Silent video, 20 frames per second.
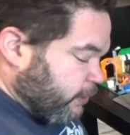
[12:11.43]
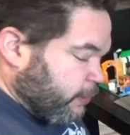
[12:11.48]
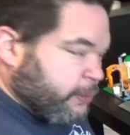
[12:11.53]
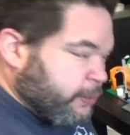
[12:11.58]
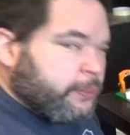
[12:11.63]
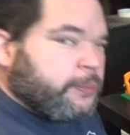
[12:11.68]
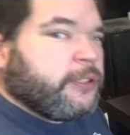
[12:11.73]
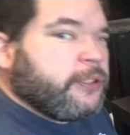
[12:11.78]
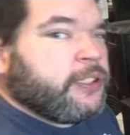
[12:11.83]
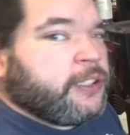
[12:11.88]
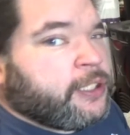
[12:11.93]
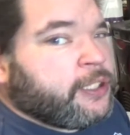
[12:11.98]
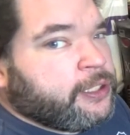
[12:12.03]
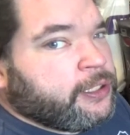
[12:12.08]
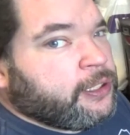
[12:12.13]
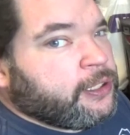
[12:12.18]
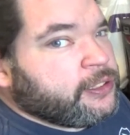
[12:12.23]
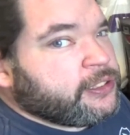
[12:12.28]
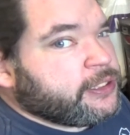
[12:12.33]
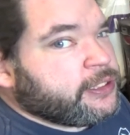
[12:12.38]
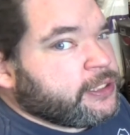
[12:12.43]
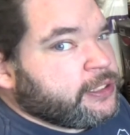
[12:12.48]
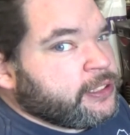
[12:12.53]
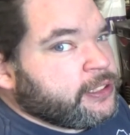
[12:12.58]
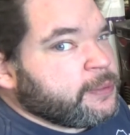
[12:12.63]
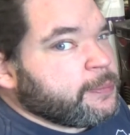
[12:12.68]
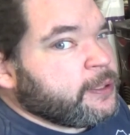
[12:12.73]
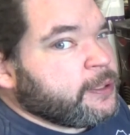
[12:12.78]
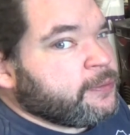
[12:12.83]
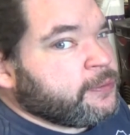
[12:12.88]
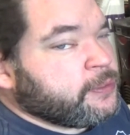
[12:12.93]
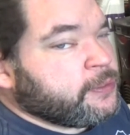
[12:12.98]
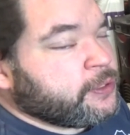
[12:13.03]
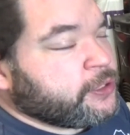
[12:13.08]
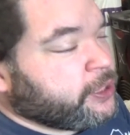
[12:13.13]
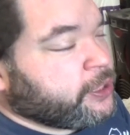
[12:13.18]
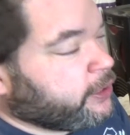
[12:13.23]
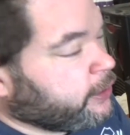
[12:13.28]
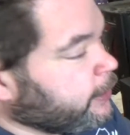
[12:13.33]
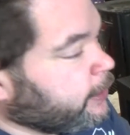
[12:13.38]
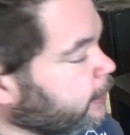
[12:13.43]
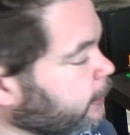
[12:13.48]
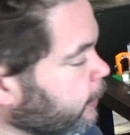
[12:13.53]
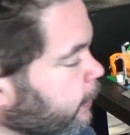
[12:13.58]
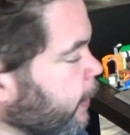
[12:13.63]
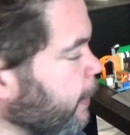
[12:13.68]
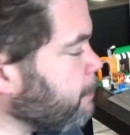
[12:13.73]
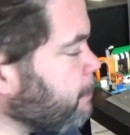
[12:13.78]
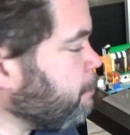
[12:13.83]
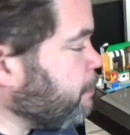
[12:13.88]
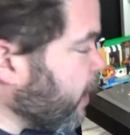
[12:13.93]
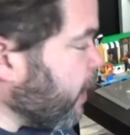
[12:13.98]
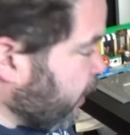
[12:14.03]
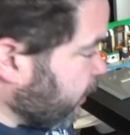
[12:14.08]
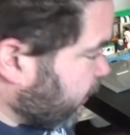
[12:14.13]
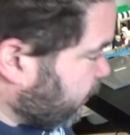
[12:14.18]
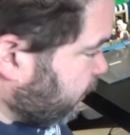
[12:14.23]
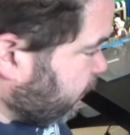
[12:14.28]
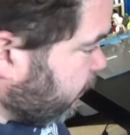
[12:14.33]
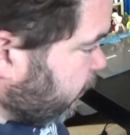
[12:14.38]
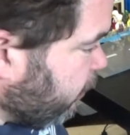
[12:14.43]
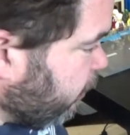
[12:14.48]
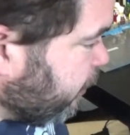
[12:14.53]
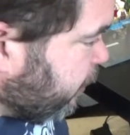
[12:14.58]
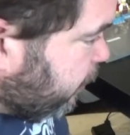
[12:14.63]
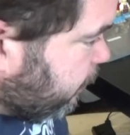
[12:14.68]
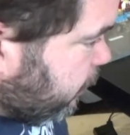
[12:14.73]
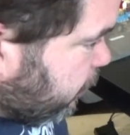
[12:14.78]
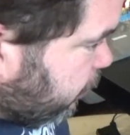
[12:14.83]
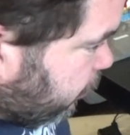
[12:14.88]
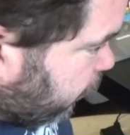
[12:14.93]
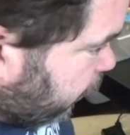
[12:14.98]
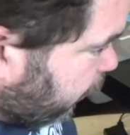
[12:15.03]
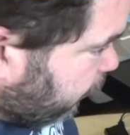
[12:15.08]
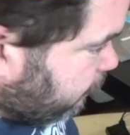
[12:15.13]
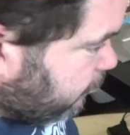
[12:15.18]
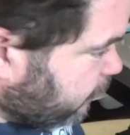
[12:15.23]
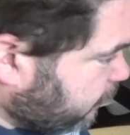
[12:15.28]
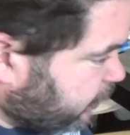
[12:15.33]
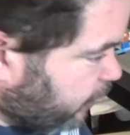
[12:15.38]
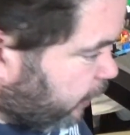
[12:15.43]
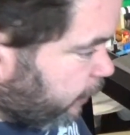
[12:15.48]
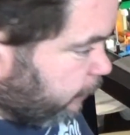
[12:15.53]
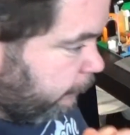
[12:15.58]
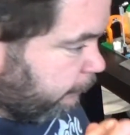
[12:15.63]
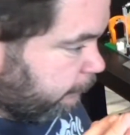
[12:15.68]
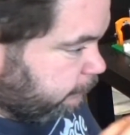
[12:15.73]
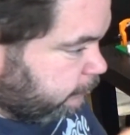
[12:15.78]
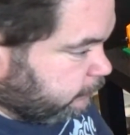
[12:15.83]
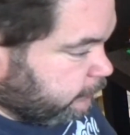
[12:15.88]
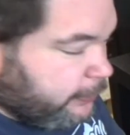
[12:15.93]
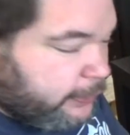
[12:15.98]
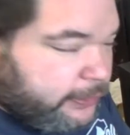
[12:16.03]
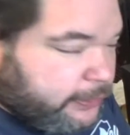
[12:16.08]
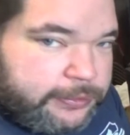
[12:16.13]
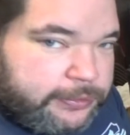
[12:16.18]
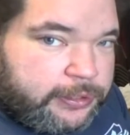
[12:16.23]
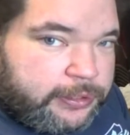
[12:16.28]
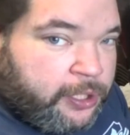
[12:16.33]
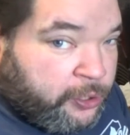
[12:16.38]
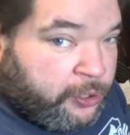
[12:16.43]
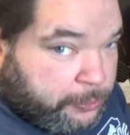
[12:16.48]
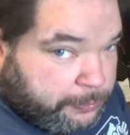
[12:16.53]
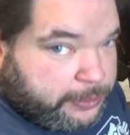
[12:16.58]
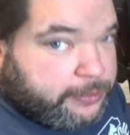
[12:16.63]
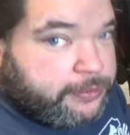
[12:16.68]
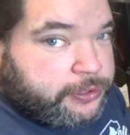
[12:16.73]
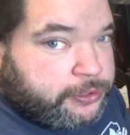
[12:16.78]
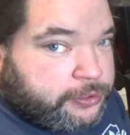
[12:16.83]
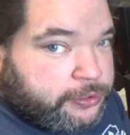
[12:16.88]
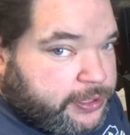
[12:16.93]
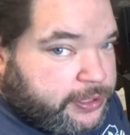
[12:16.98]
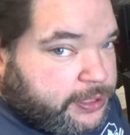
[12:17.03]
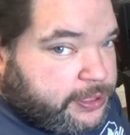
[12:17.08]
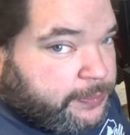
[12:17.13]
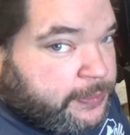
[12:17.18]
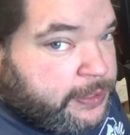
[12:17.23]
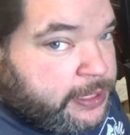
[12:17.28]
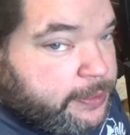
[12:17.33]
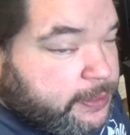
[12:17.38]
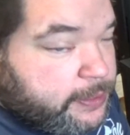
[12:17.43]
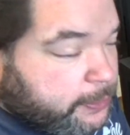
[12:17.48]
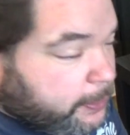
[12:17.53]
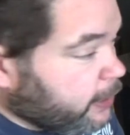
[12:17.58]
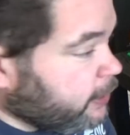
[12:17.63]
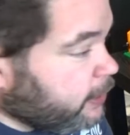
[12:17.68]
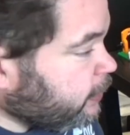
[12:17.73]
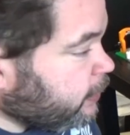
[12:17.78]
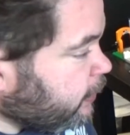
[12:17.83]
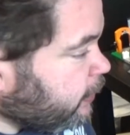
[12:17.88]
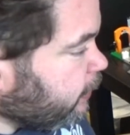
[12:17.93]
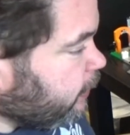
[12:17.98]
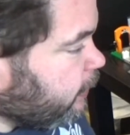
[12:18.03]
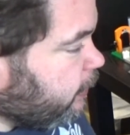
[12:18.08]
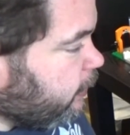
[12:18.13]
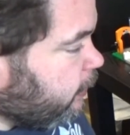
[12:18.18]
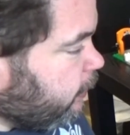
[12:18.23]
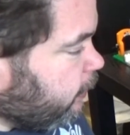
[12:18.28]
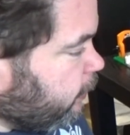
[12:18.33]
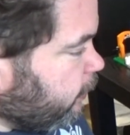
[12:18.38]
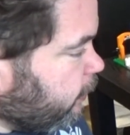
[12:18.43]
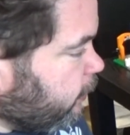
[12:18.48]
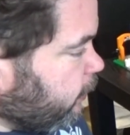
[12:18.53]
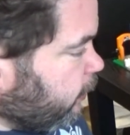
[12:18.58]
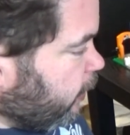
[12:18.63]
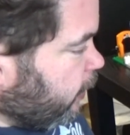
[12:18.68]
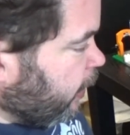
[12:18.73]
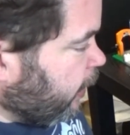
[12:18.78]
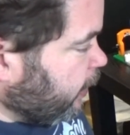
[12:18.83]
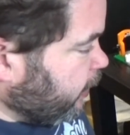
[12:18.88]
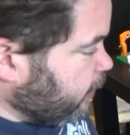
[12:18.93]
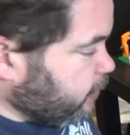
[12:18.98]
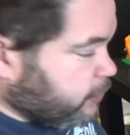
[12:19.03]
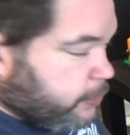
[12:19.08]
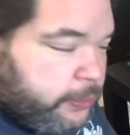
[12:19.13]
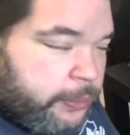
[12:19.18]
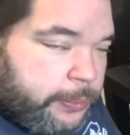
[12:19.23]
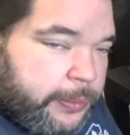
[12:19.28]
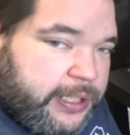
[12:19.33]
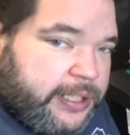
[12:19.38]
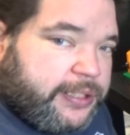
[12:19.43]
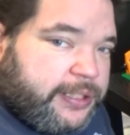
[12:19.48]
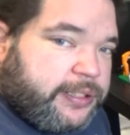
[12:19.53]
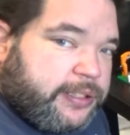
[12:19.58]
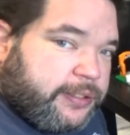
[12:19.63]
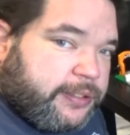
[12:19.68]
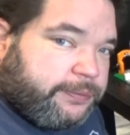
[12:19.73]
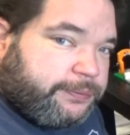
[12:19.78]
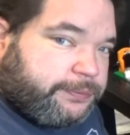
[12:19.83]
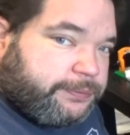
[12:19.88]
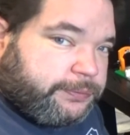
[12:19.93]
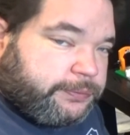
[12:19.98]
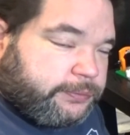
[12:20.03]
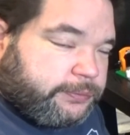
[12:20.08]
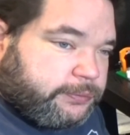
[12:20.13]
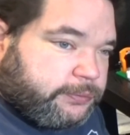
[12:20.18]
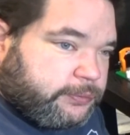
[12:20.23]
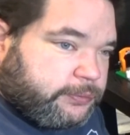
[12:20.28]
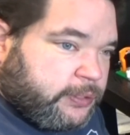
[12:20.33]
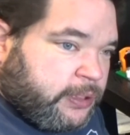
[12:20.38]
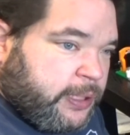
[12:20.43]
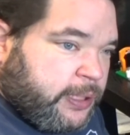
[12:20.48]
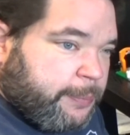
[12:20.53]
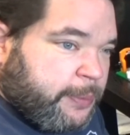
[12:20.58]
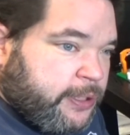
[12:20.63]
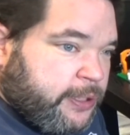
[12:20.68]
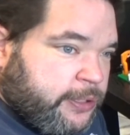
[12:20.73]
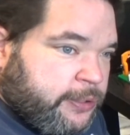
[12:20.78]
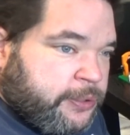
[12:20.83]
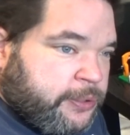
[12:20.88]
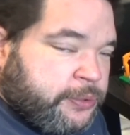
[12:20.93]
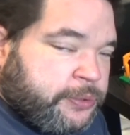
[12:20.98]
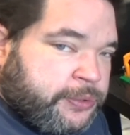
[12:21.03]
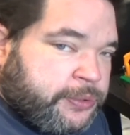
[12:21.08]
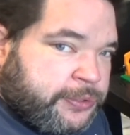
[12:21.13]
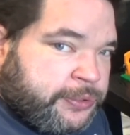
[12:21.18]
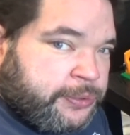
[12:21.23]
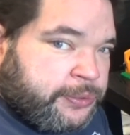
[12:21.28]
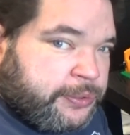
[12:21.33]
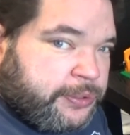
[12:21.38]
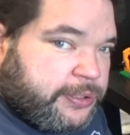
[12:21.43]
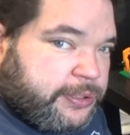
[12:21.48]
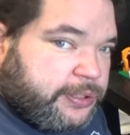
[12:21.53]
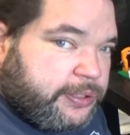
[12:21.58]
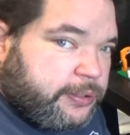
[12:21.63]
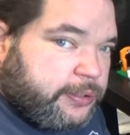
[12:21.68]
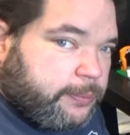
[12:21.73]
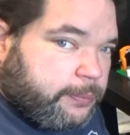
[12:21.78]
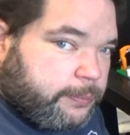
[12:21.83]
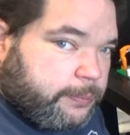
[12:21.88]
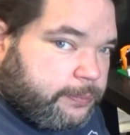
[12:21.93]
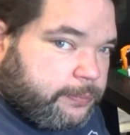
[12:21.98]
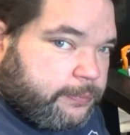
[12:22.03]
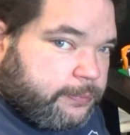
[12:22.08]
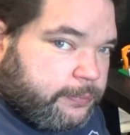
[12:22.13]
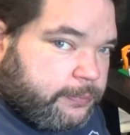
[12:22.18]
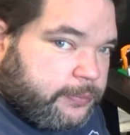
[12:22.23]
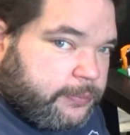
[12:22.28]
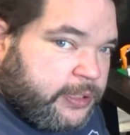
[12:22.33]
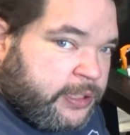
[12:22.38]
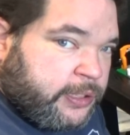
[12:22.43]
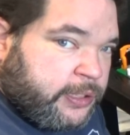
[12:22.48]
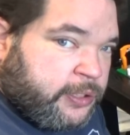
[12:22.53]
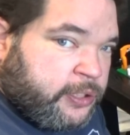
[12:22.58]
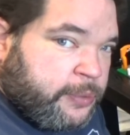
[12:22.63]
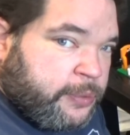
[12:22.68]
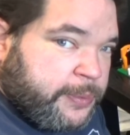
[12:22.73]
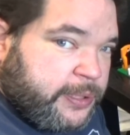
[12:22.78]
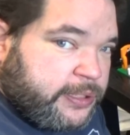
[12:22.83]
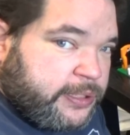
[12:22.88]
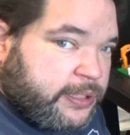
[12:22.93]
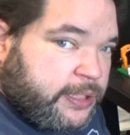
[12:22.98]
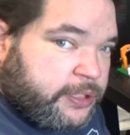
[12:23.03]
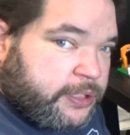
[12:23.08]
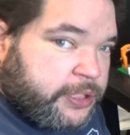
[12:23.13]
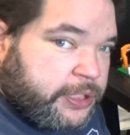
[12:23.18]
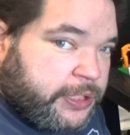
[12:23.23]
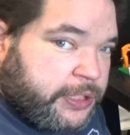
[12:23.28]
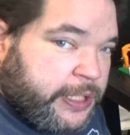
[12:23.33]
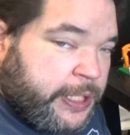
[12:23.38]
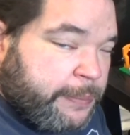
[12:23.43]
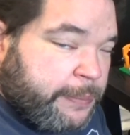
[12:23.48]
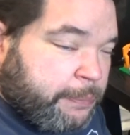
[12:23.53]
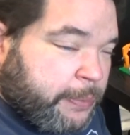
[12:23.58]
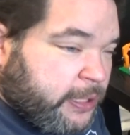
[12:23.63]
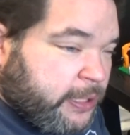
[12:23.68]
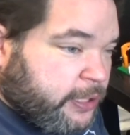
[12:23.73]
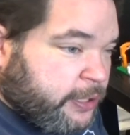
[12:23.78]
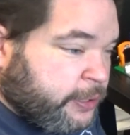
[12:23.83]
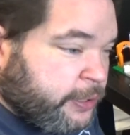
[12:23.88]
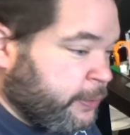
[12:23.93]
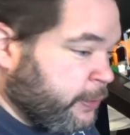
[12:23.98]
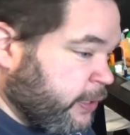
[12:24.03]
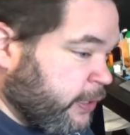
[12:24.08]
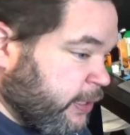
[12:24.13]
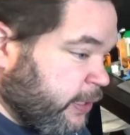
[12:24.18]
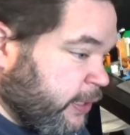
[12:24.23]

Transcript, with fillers: a lot of work and a lot of time unfortunately. But I do enjoy it. So I hope you enjoyed this video as well. And as always, let me know your thoughts in the comment section down below.